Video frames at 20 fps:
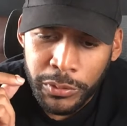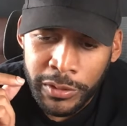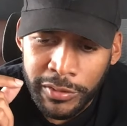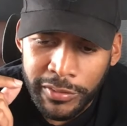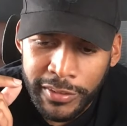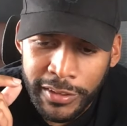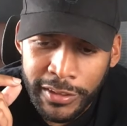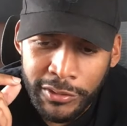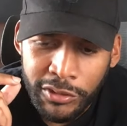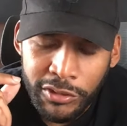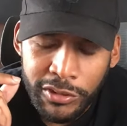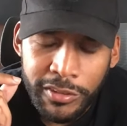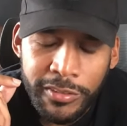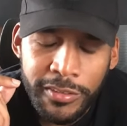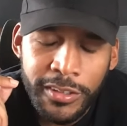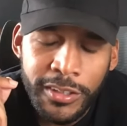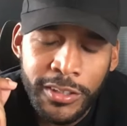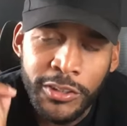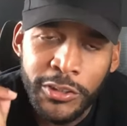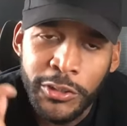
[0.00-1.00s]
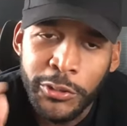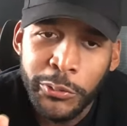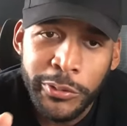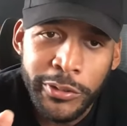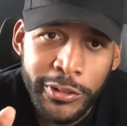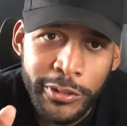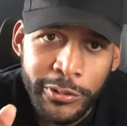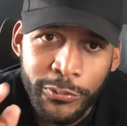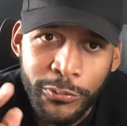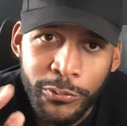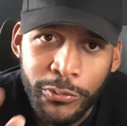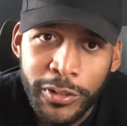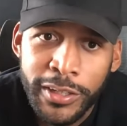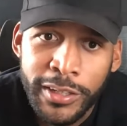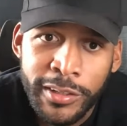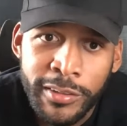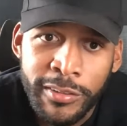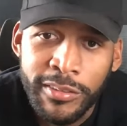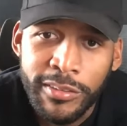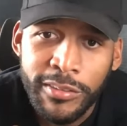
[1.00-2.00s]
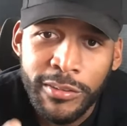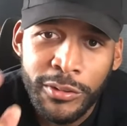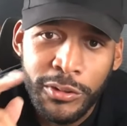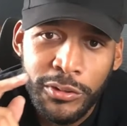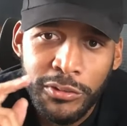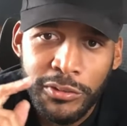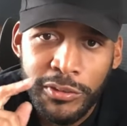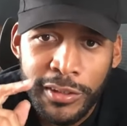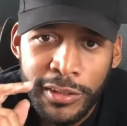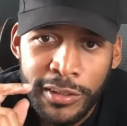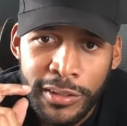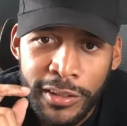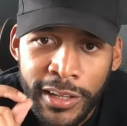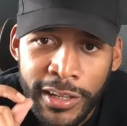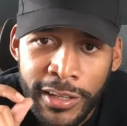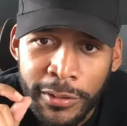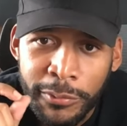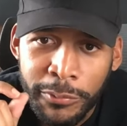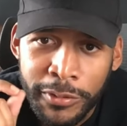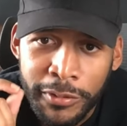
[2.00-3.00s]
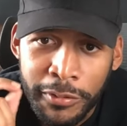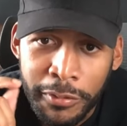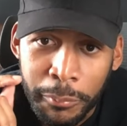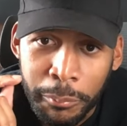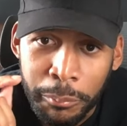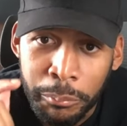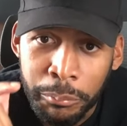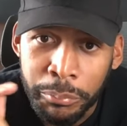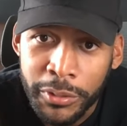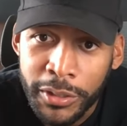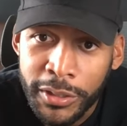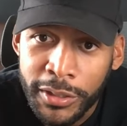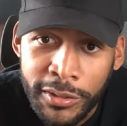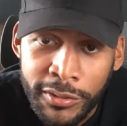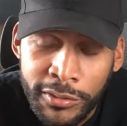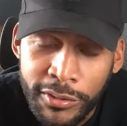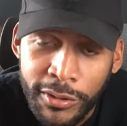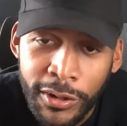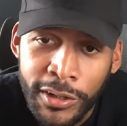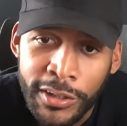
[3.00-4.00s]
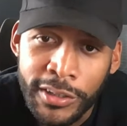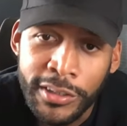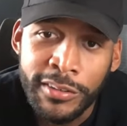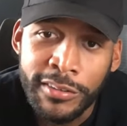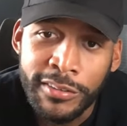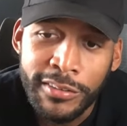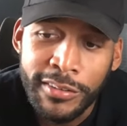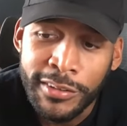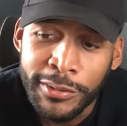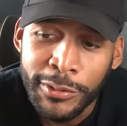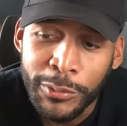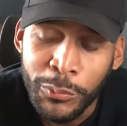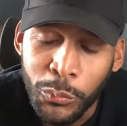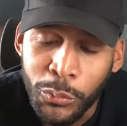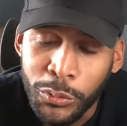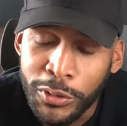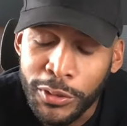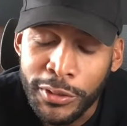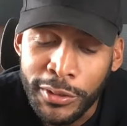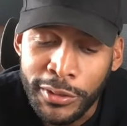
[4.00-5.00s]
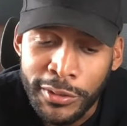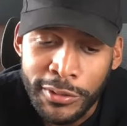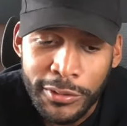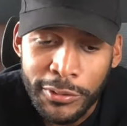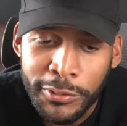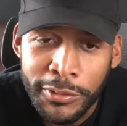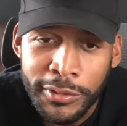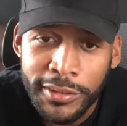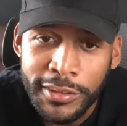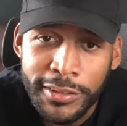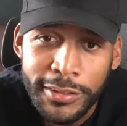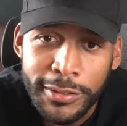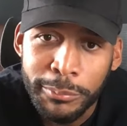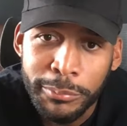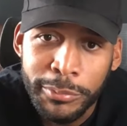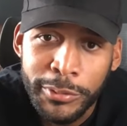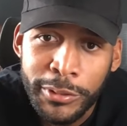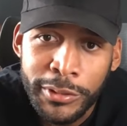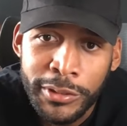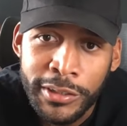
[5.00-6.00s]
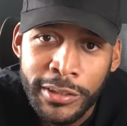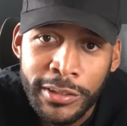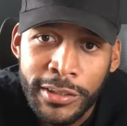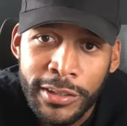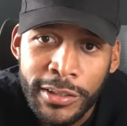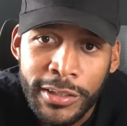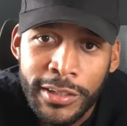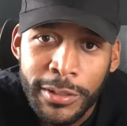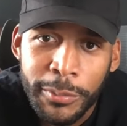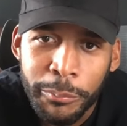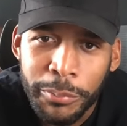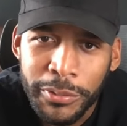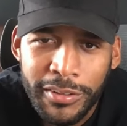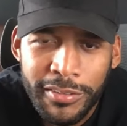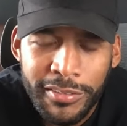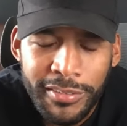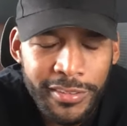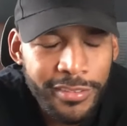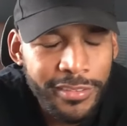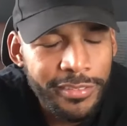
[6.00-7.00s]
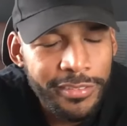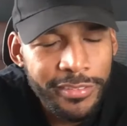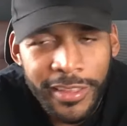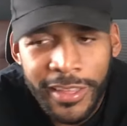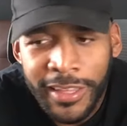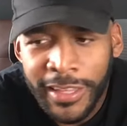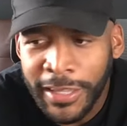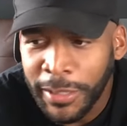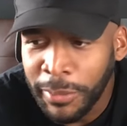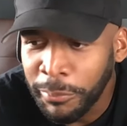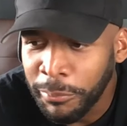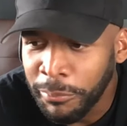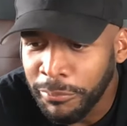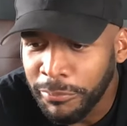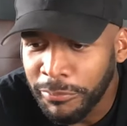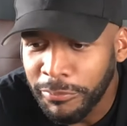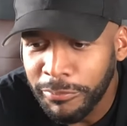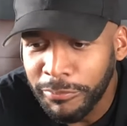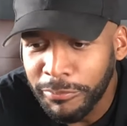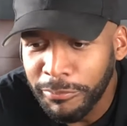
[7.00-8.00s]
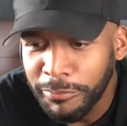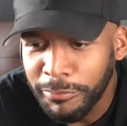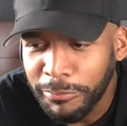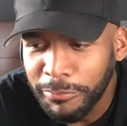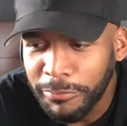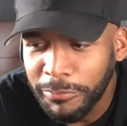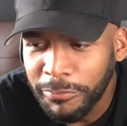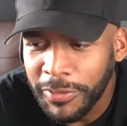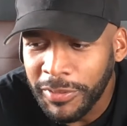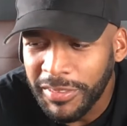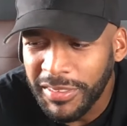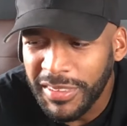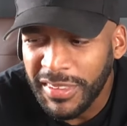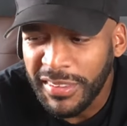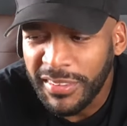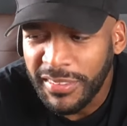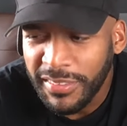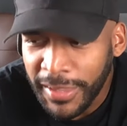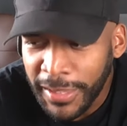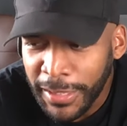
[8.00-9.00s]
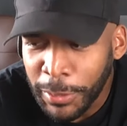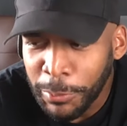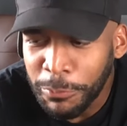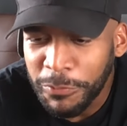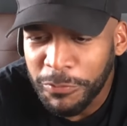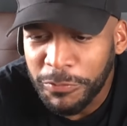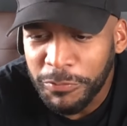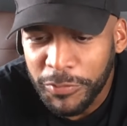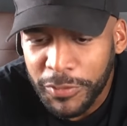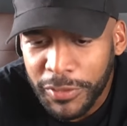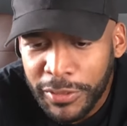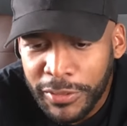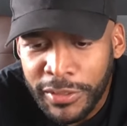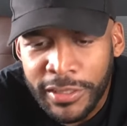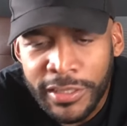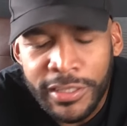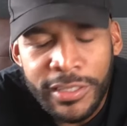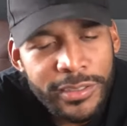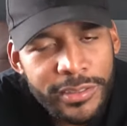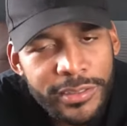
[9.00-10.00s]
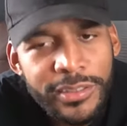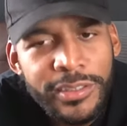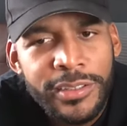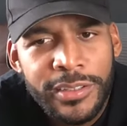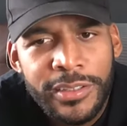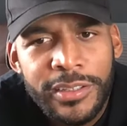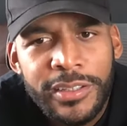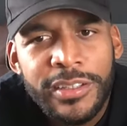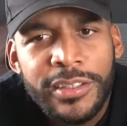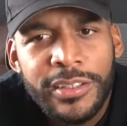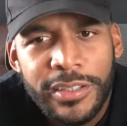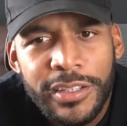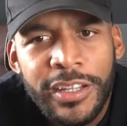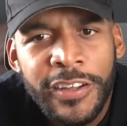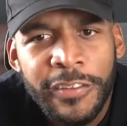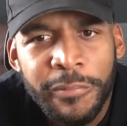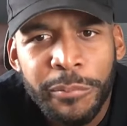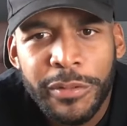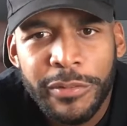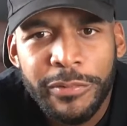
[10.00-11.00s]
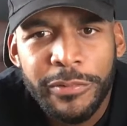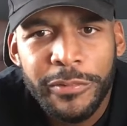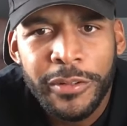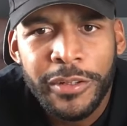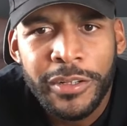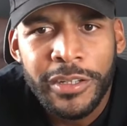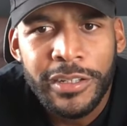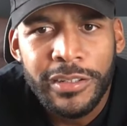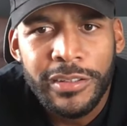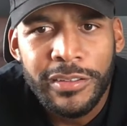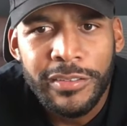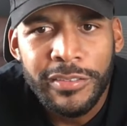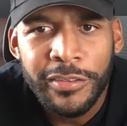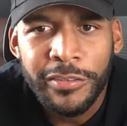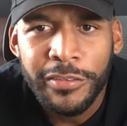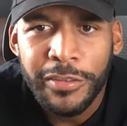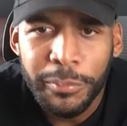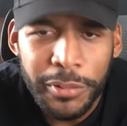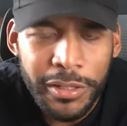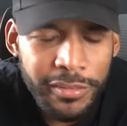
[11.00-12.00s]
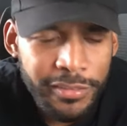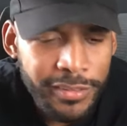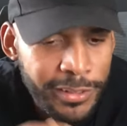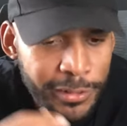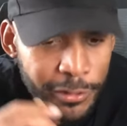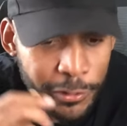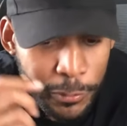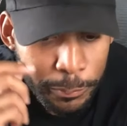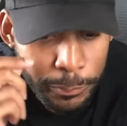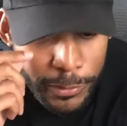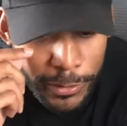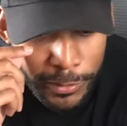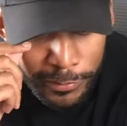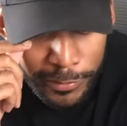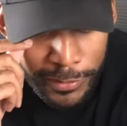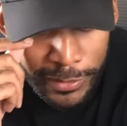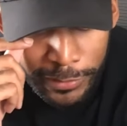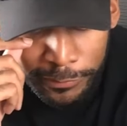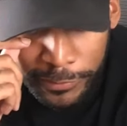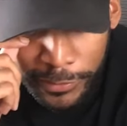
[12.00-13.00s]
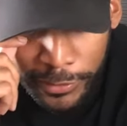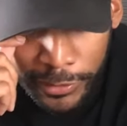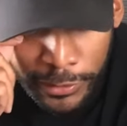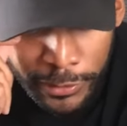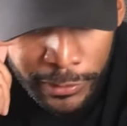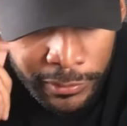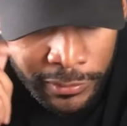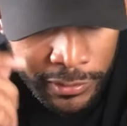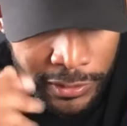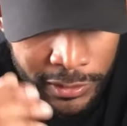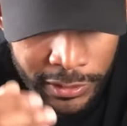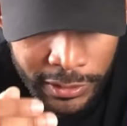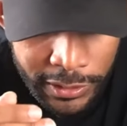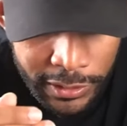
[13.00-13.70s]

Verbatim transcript: instead of just seeing you and your friends, you're seeing like one of the biggest artists in the world on your computer. But it's the same feeling of before. So some of the technical parts of that video,